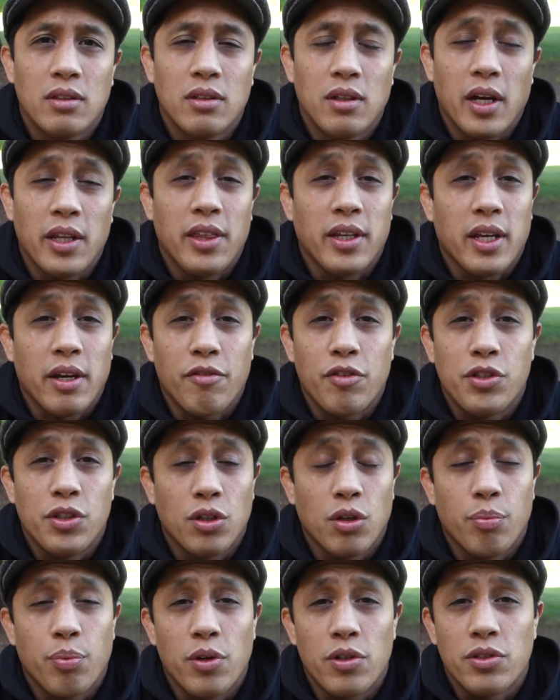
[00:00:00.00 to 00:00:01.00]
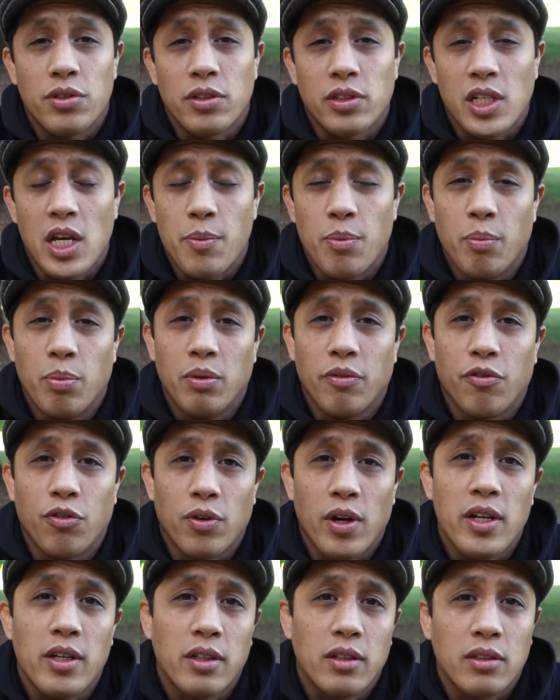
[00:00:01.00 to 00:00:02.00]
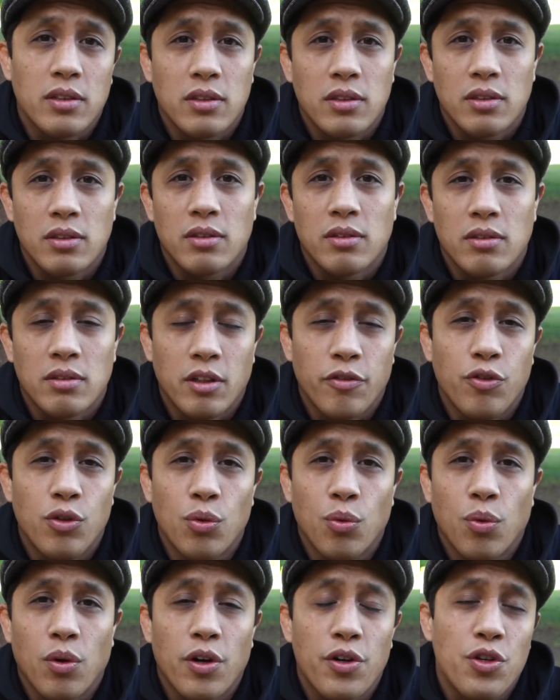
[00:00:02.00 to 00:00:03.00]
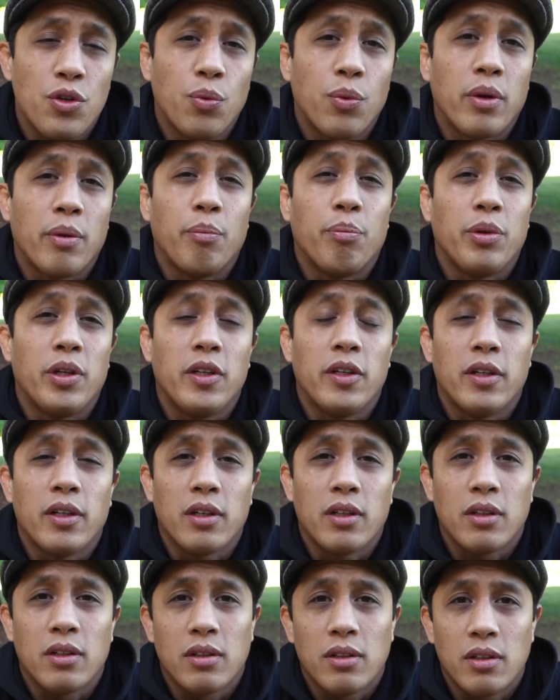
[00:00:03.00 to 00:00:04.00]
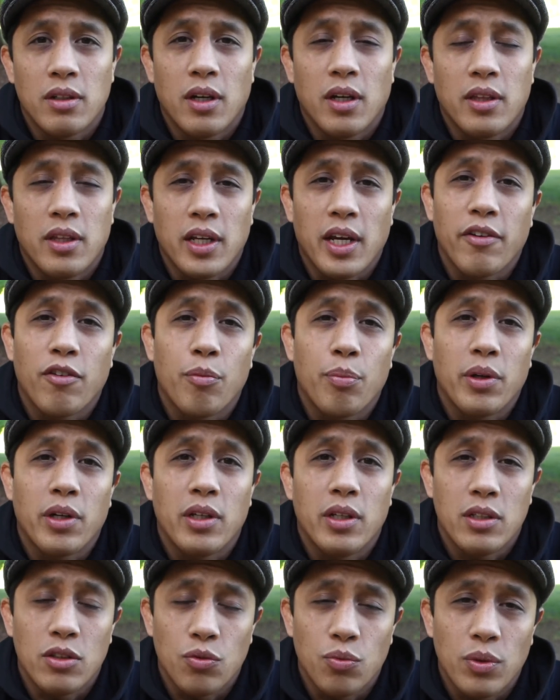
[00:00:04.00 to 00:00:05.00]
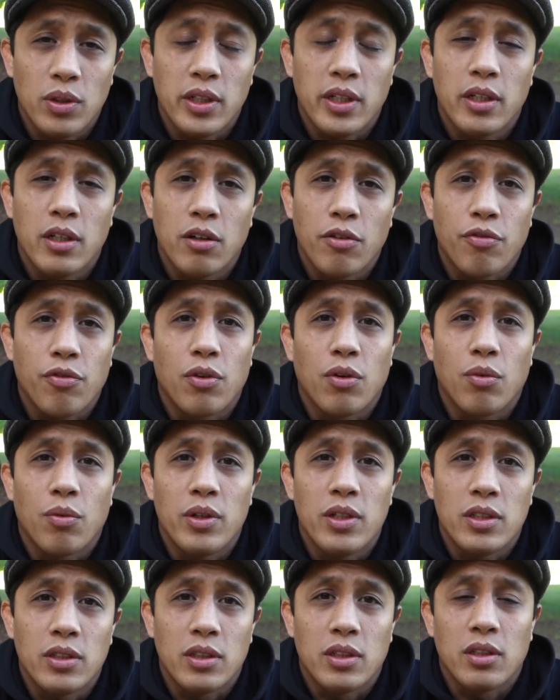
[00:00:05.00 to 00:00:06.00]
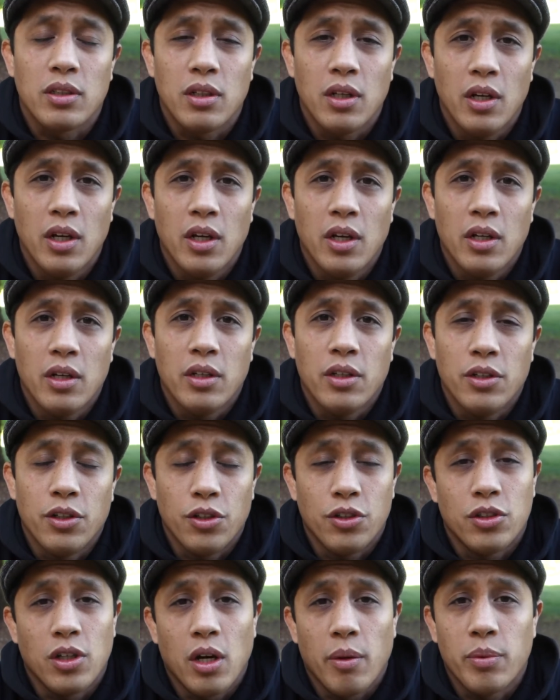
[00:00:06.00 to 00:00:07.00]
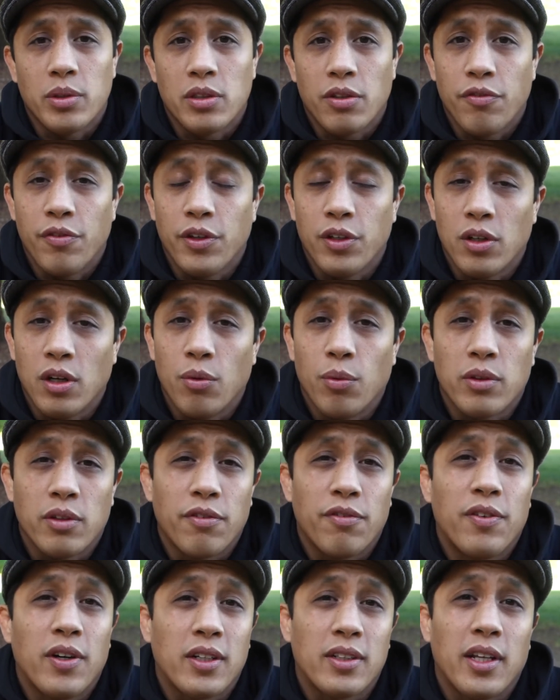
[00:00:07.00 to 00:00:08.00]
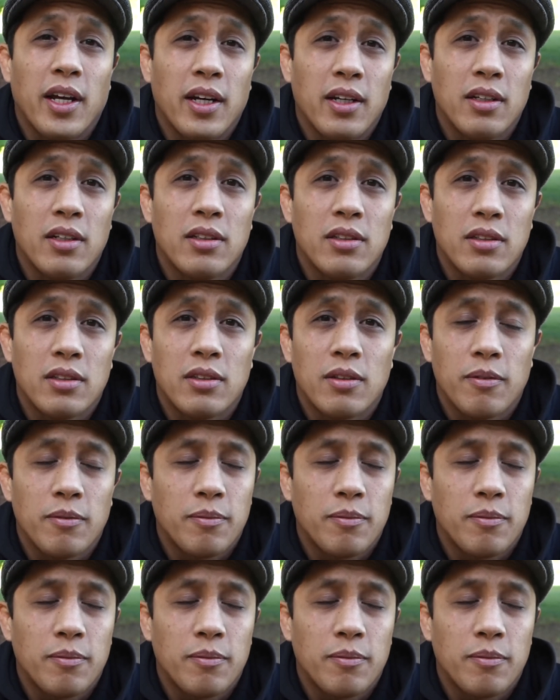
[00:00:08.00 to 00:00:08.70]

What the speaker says: I think every single person is capable of greatness. If you weren't, you wouldn't be here. I think everybody is really here for a reason. Your job is to figure out what the fuck that is.